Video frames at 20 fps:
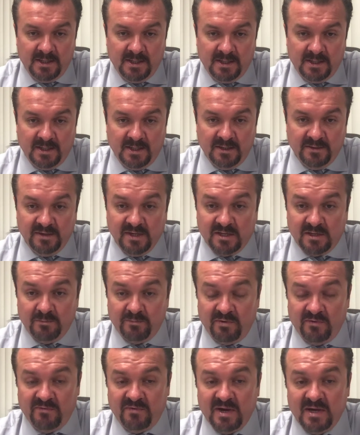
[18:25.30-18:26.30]
They can
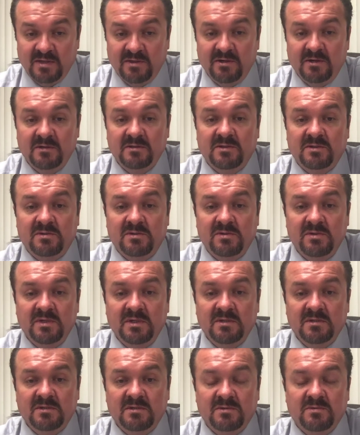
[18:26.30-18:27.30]
provide their
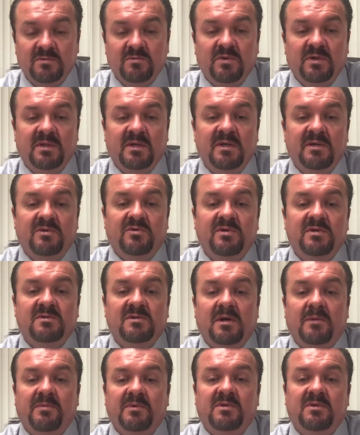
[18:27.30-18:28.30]
students with
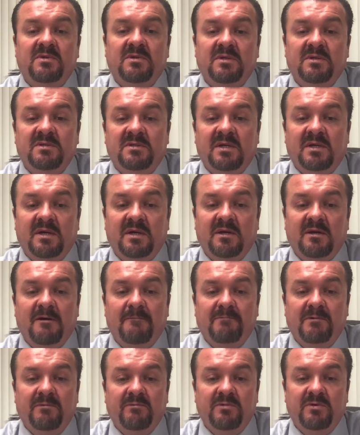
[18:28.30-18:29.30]
increased opportunities to get
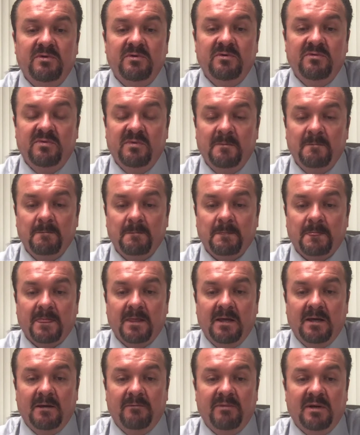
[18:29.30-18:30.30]
up and move
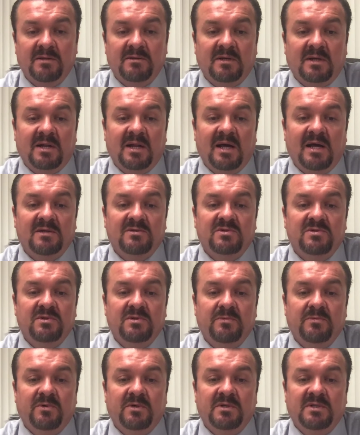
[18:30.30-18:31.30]
about the
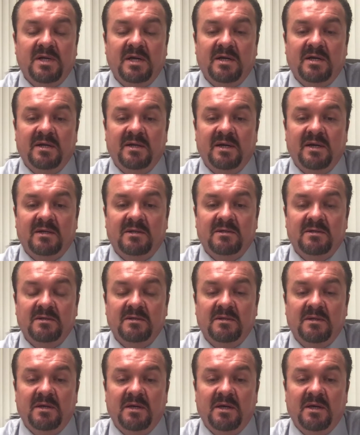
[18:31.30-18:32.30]
classroom or take an
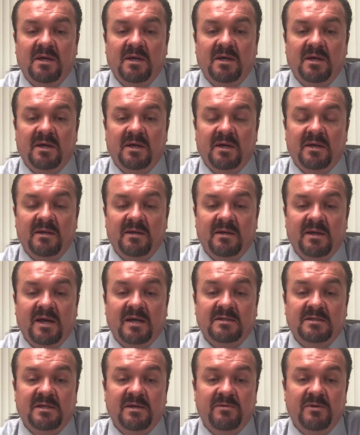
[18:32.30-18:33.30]

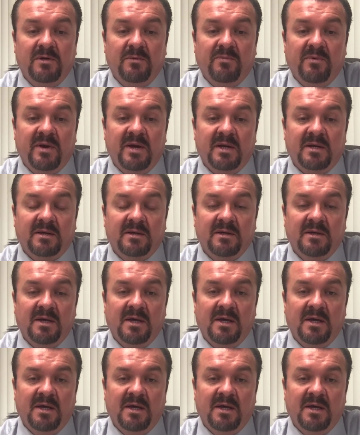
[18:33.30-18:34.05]
activity break